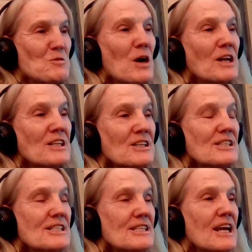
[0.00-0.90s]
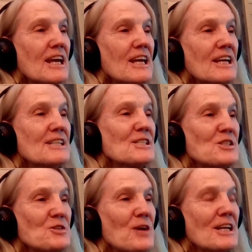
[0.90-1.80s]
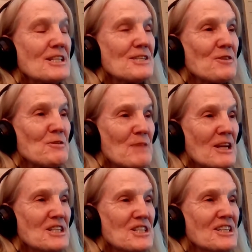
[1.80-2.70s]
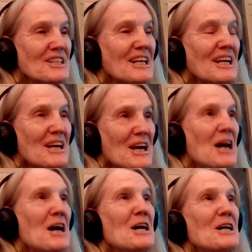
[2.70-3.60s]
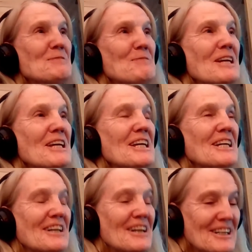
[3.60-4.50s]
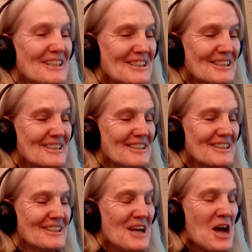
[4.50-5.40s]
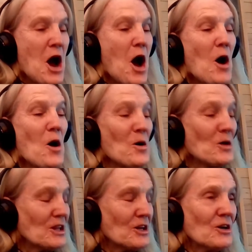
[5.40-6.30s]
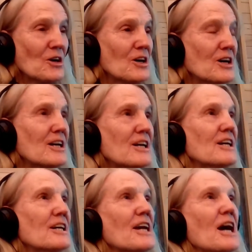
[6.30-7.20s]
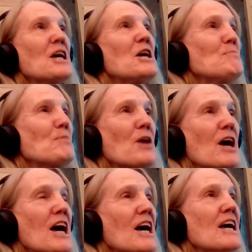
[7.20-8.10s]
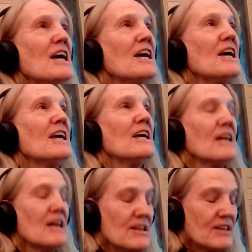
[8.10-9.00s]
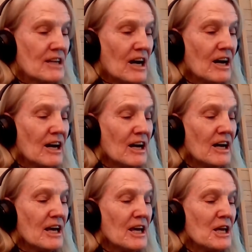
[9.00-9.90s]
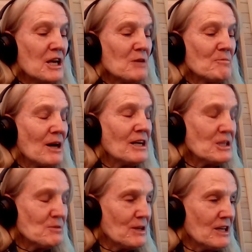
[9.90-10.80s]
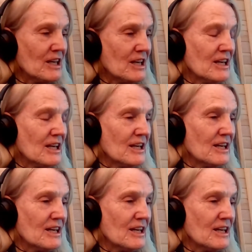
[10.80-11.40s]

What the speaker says: one could say his transformation had begun. Oh Lord, I pray that I might be